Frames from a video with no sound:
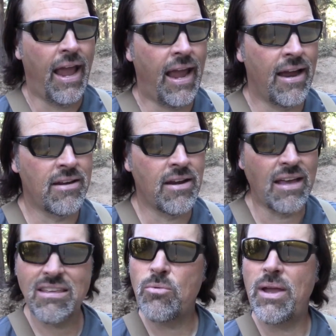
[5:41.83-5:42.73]
And
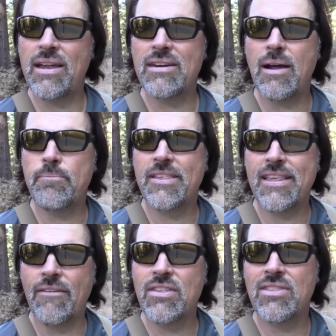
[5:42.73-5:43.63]
I think we ended up
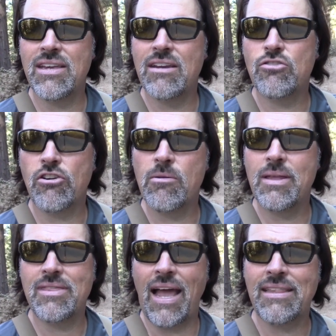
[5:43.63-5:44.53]
seventh in the
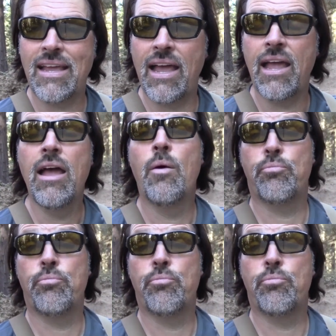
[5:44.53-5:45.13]
tournament that day,